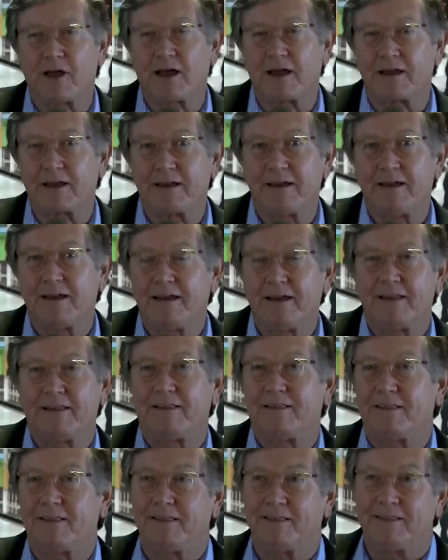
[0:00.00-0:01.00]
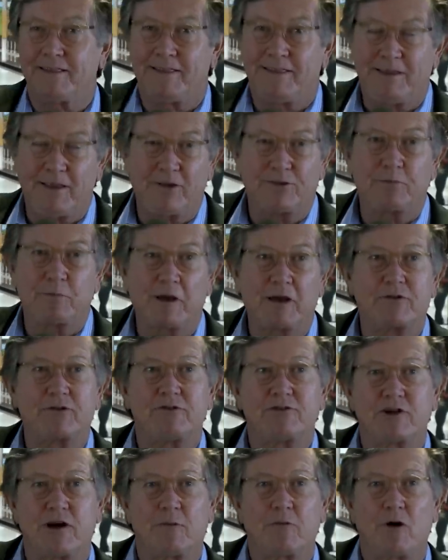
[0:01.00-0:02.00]
As for the Trenary case, the
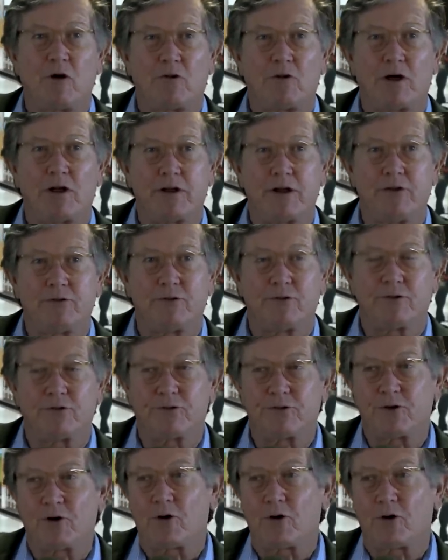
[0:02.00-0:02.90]
chamber told us today,